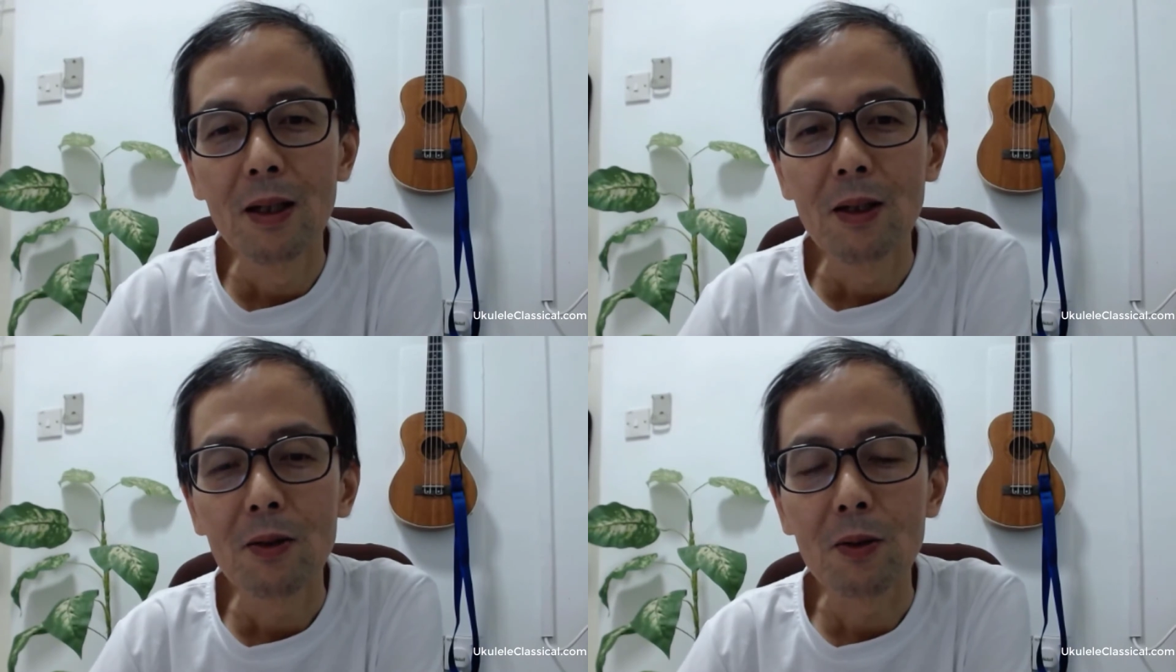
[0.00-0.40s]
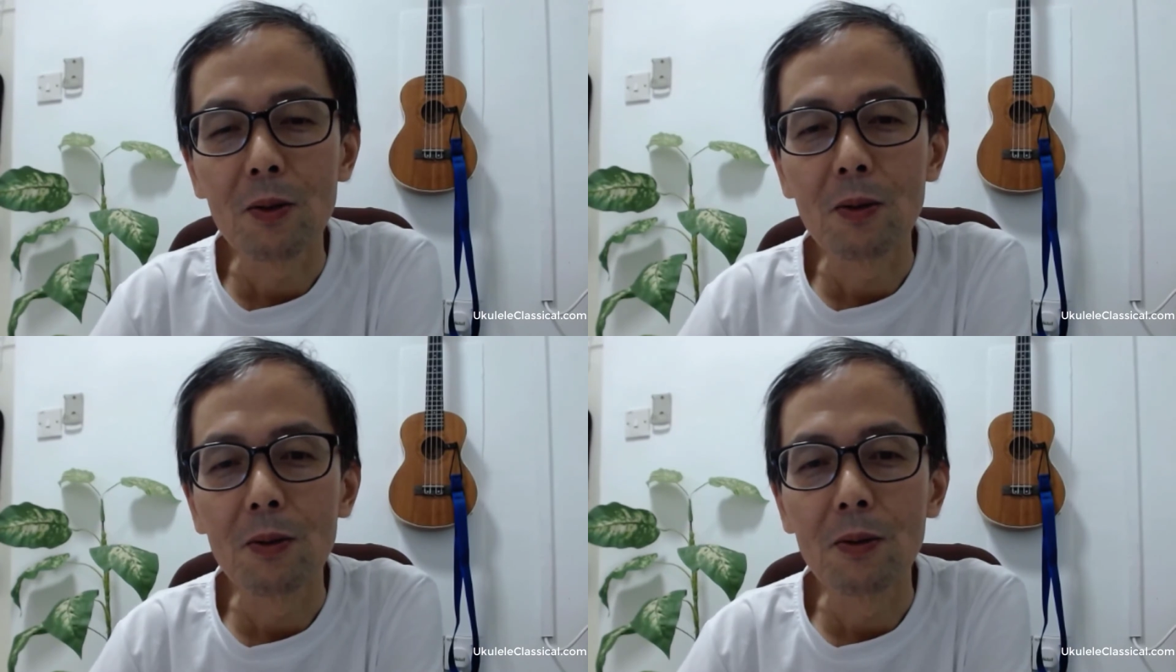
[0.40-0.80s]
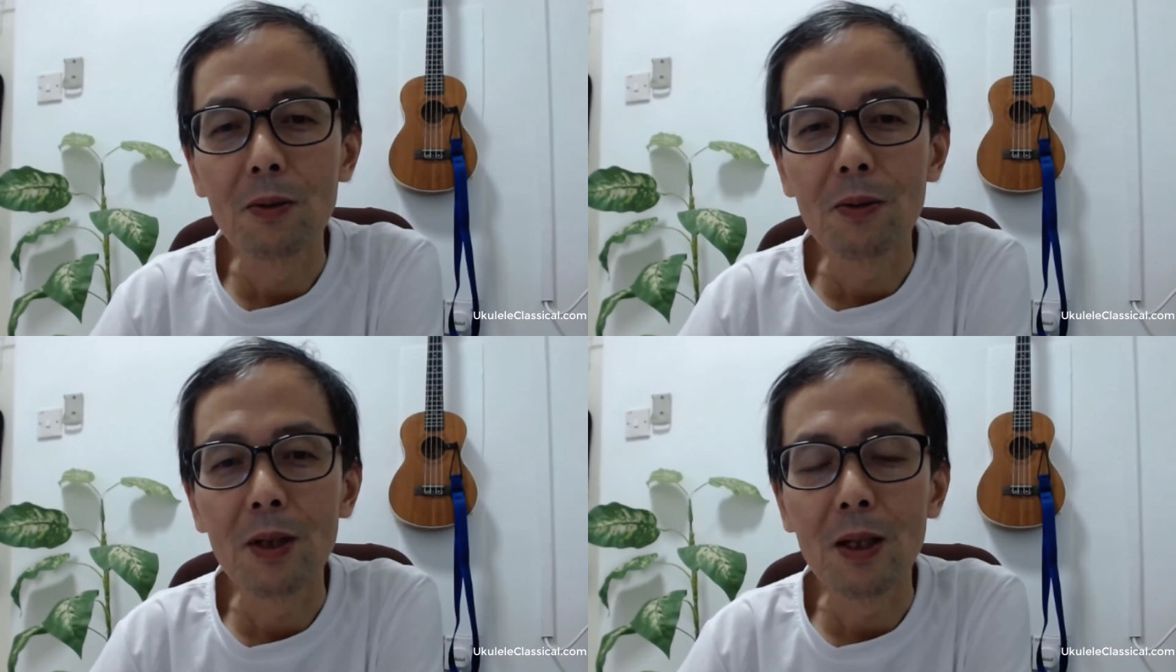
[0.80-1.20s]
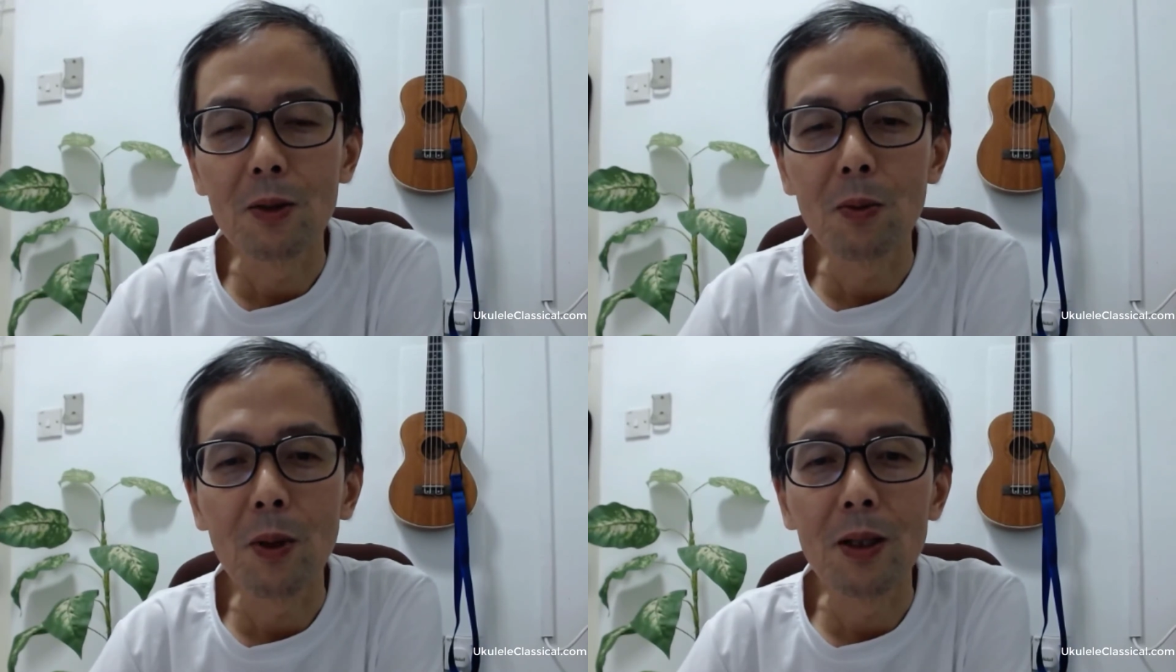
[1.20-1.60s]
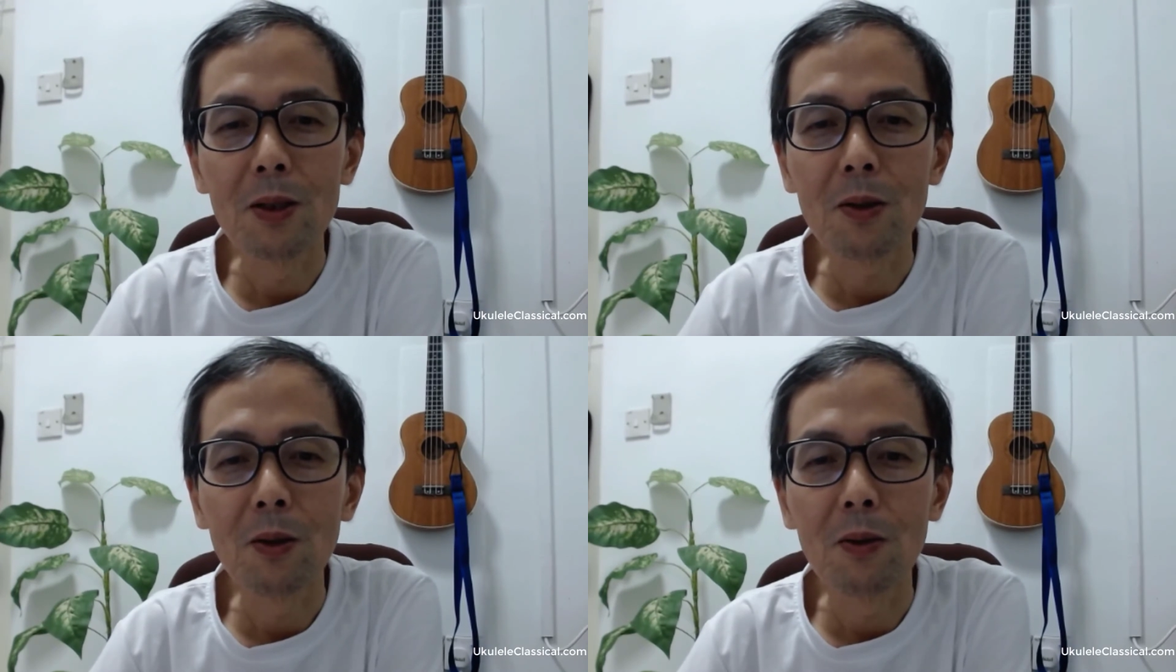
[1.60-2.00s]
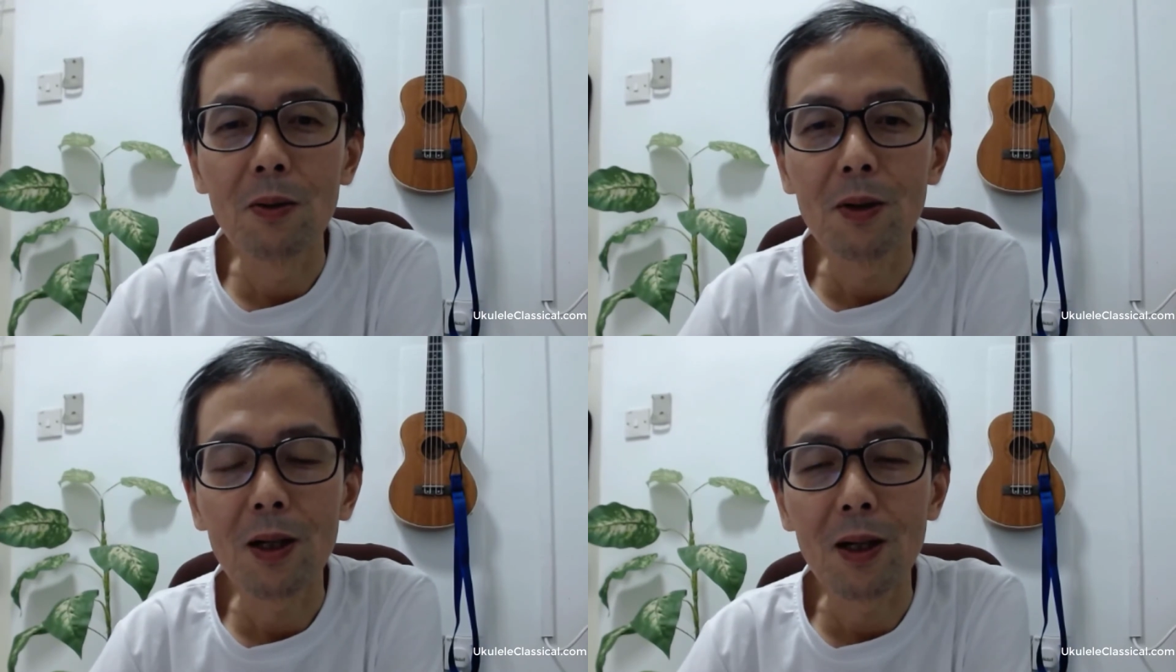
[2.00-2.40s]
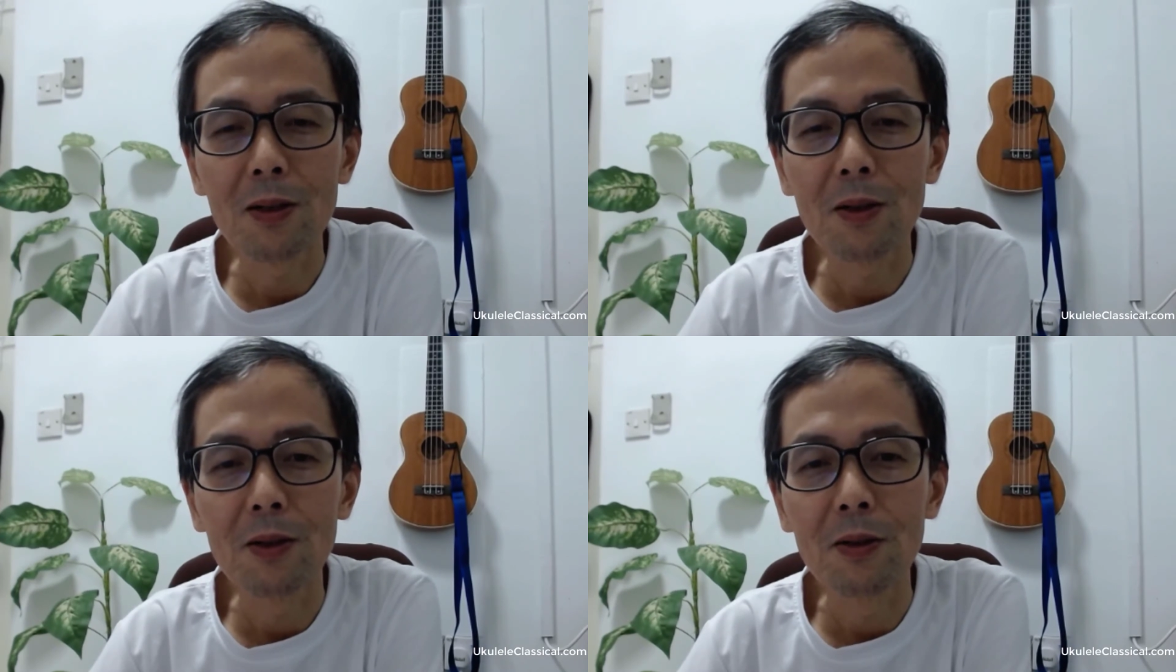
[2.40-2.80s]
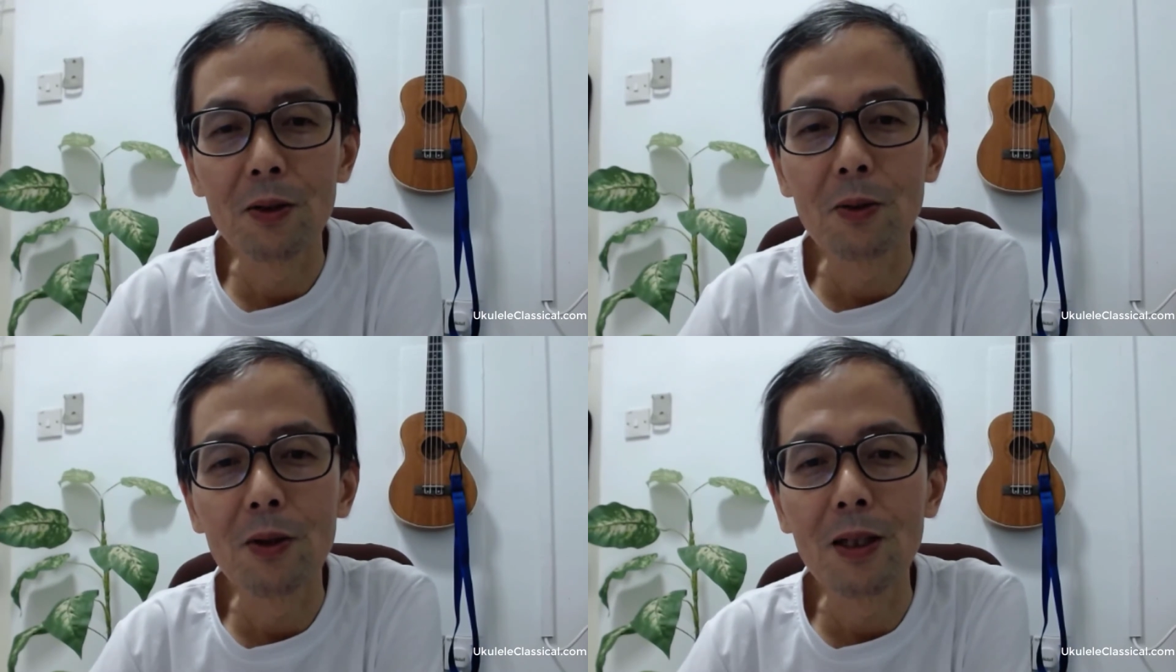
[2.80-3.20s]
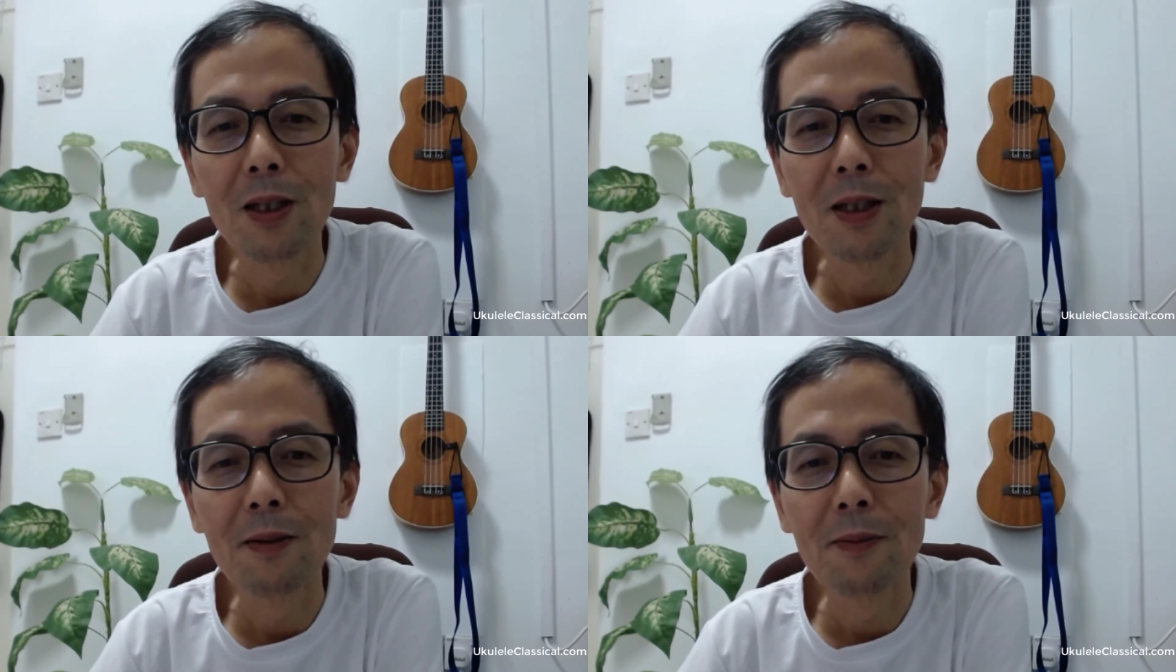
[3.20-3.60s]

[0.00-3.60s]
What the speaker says: So that is why it is called classical ukulele.